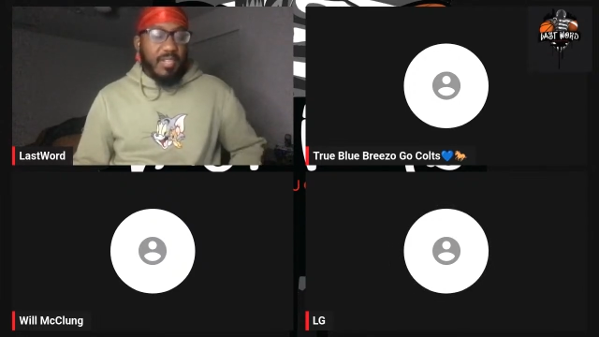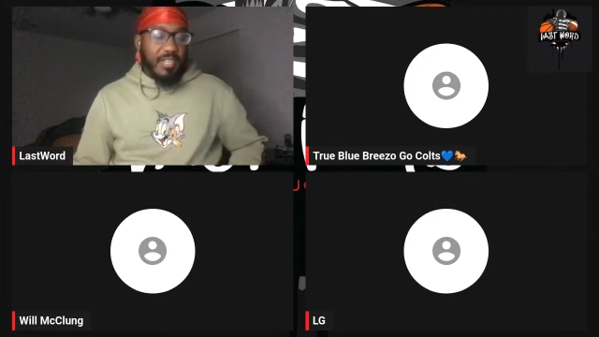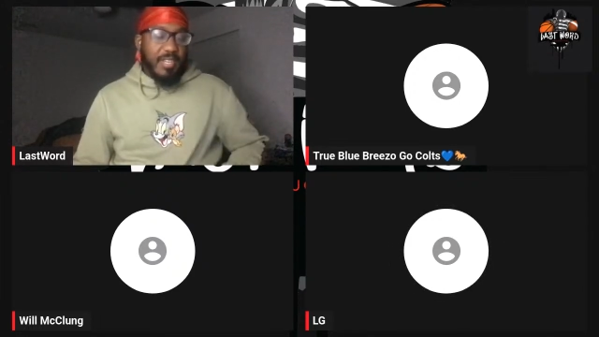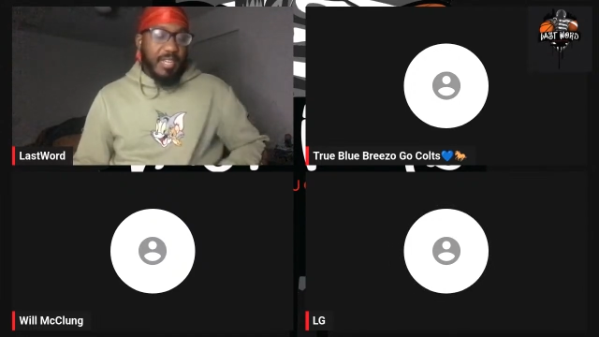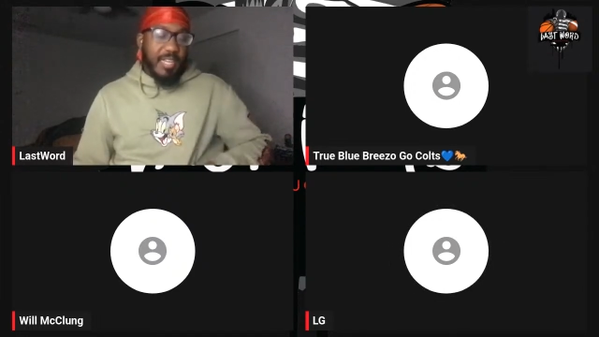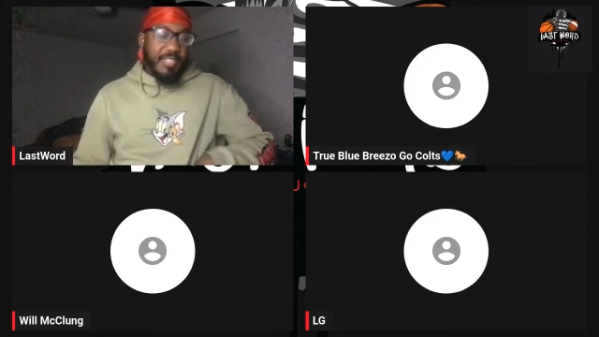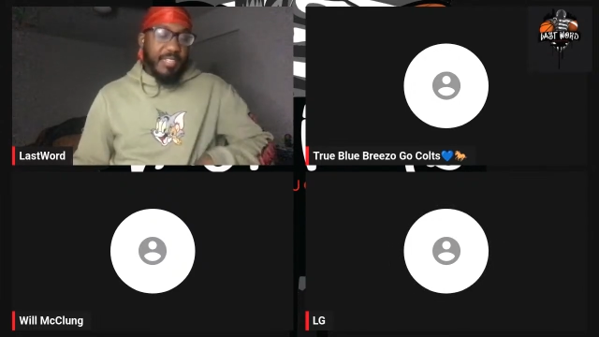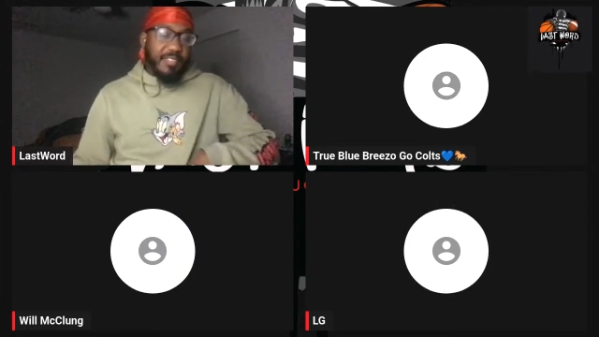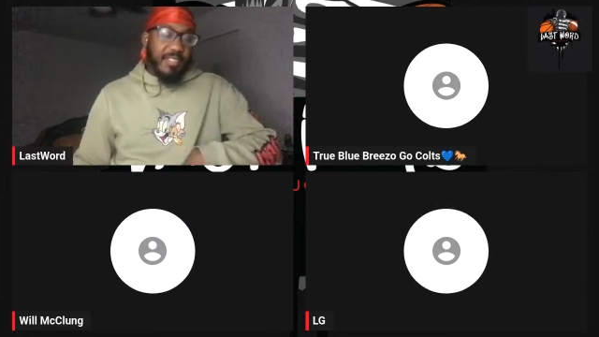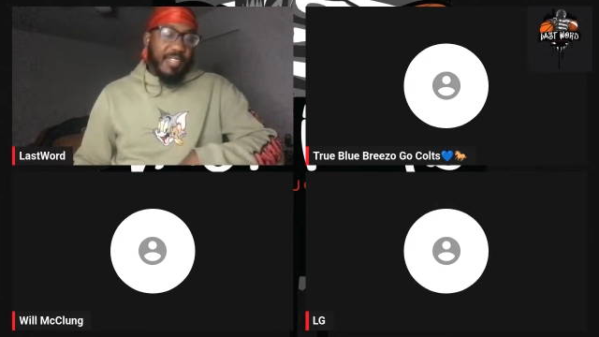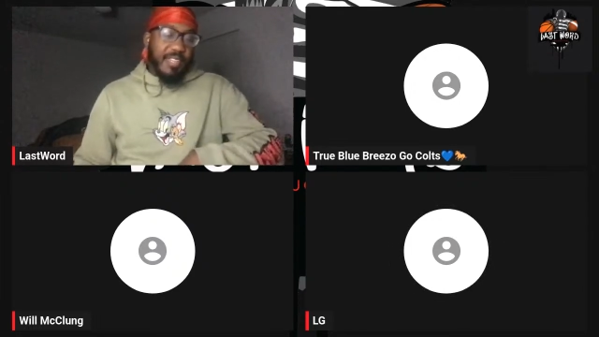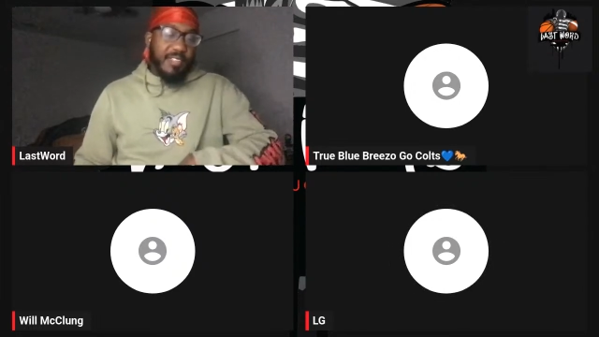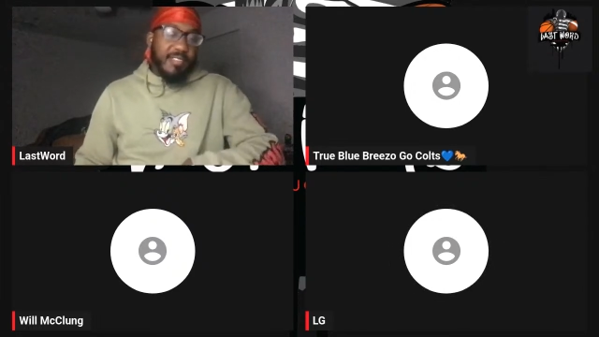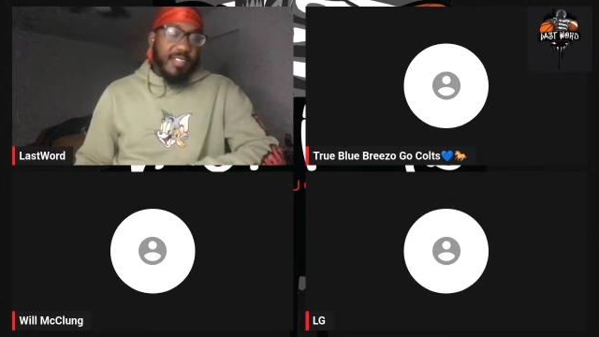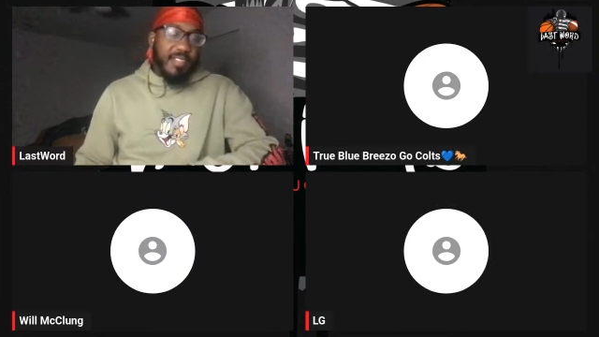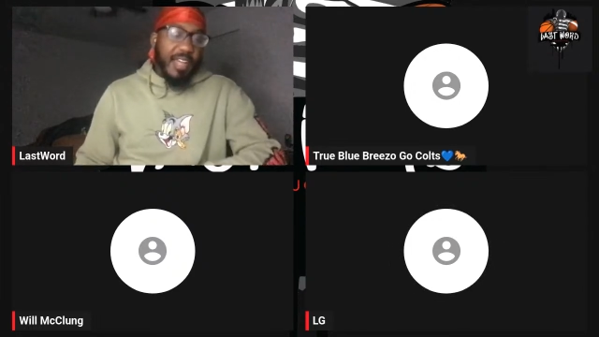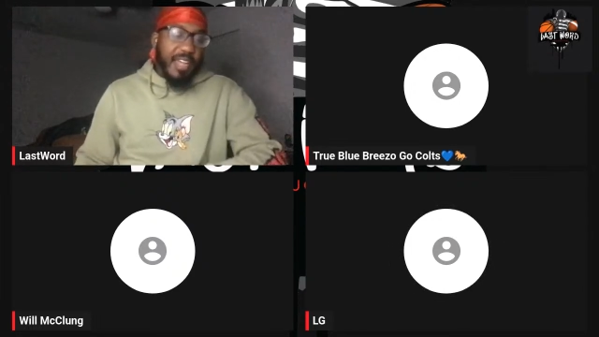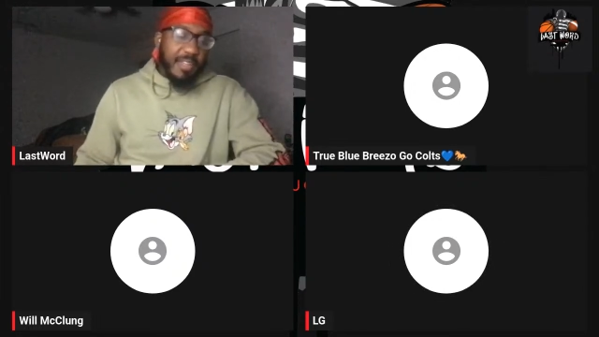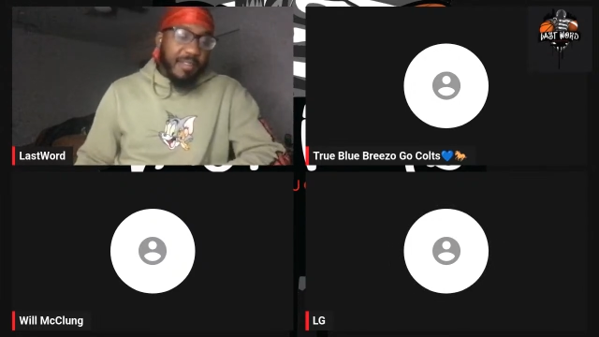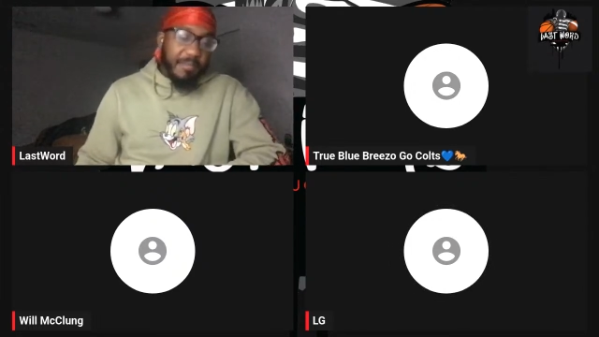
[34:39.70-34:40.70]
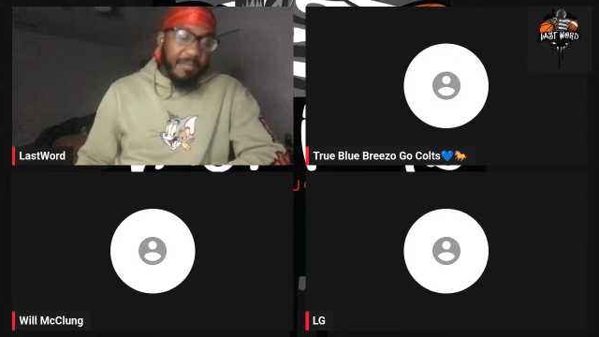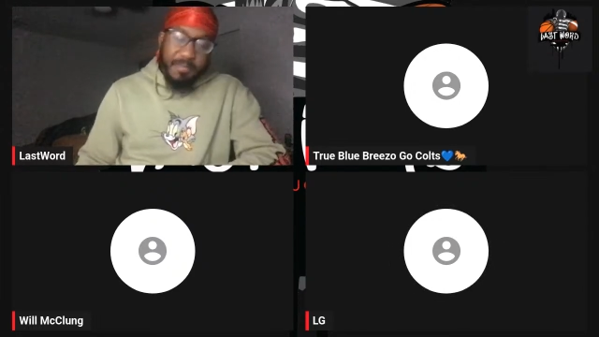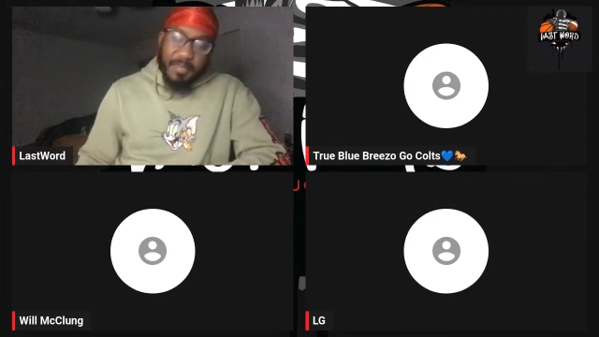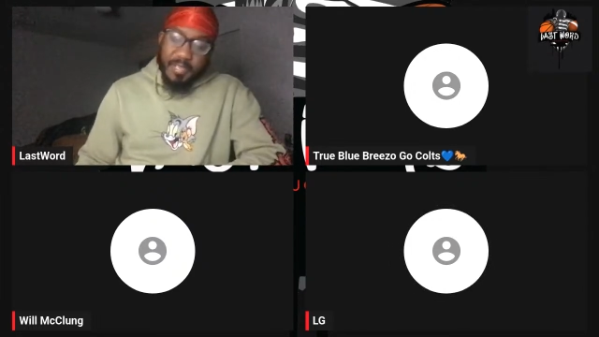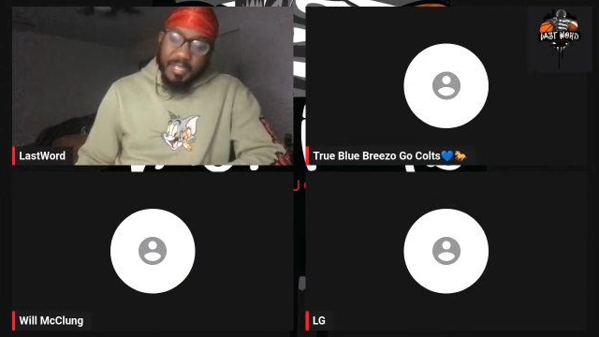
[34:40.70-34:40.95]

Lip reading: it's not